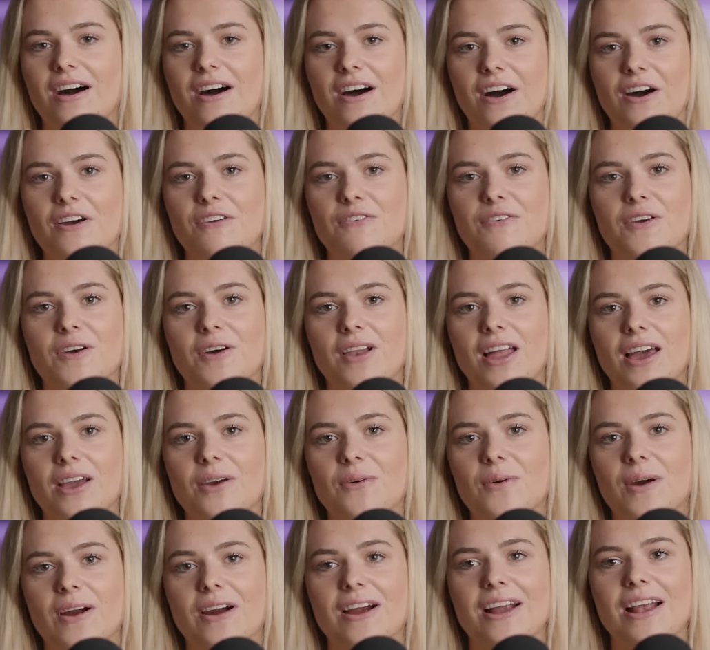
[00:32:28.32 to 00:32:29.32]
I feel
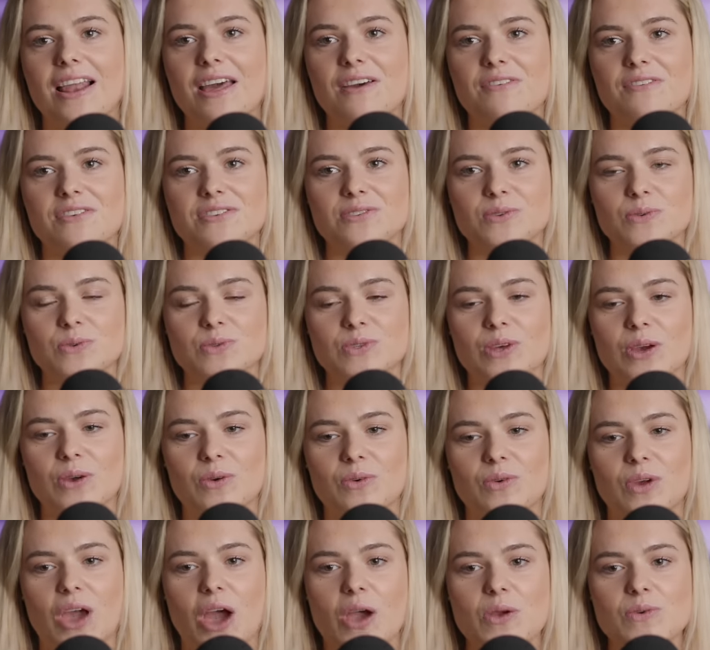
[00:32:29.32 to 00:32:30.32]
like where I live is also
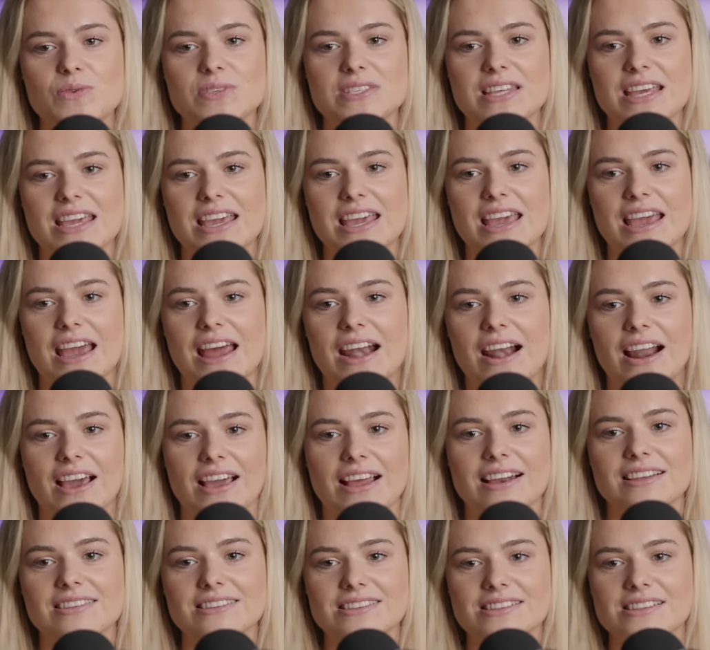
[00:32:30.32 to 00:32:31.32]
cozy and
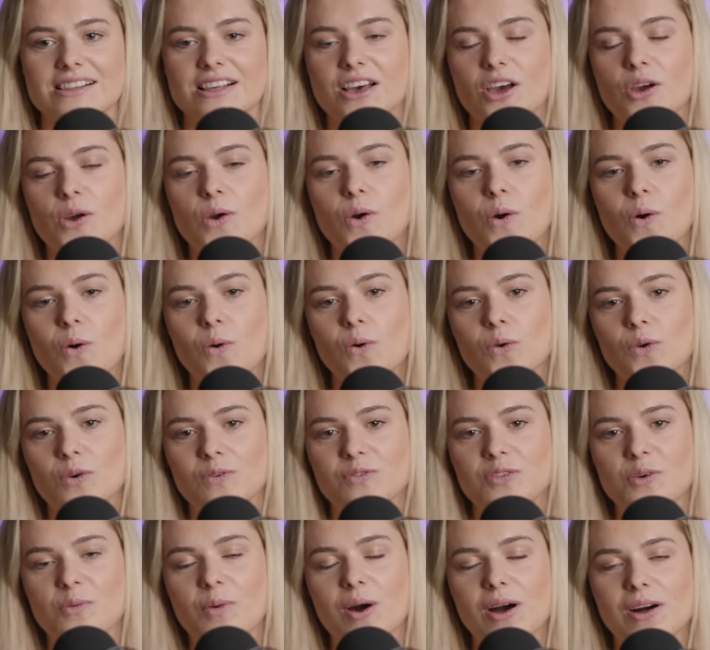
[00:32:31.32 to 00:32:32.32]
like a little corner
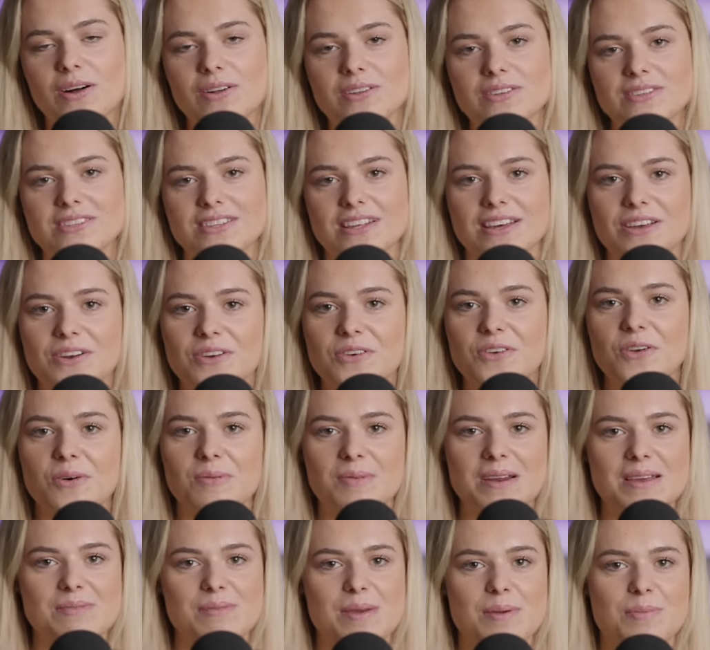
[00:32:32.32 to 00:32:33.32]
of the world that
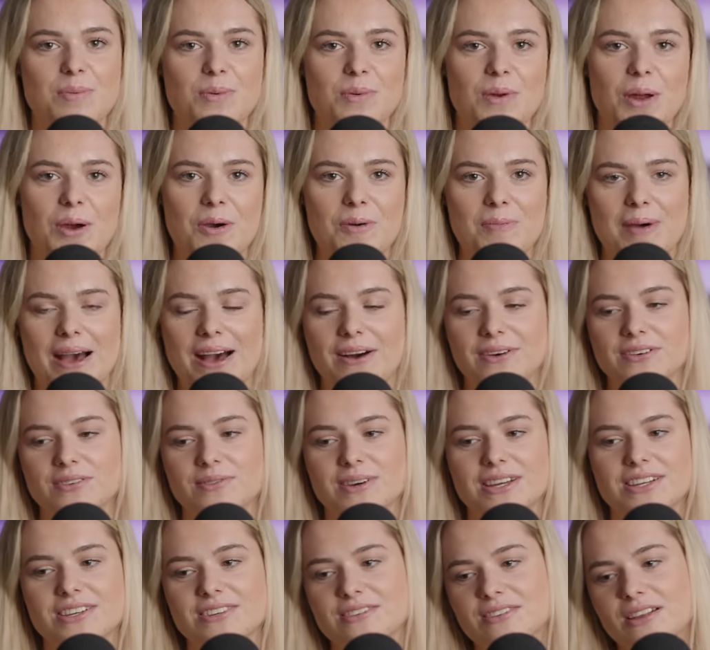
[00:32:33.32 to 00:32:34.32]
not many people know about,
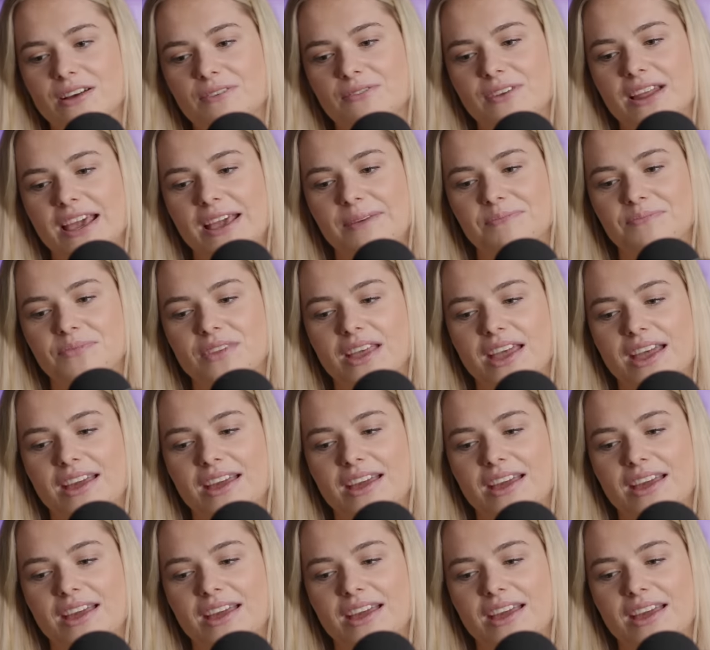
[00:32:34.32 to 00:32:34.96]
which is lovely.